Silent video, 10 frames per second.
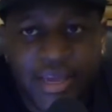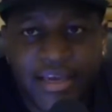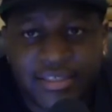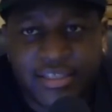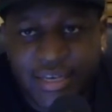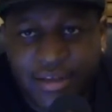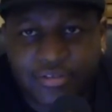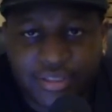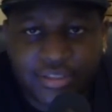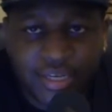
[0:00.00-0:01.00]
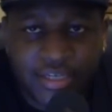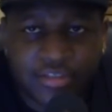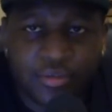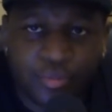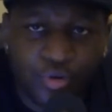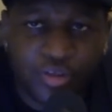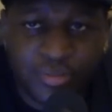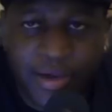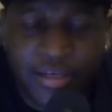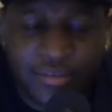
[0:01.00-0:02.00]
They actually announced it today. So Mook is
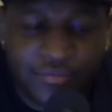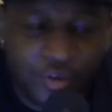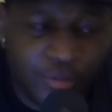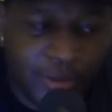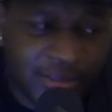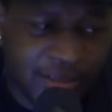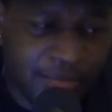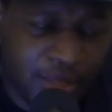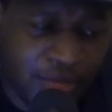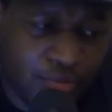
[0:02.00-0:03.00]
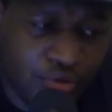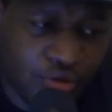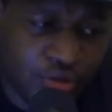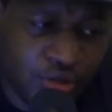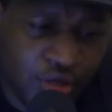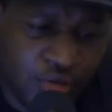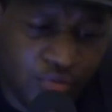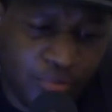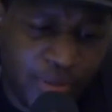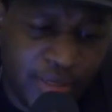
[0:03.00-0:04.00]
battling Verb. I think me and Born
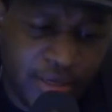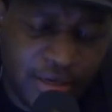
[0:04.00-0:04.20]
will be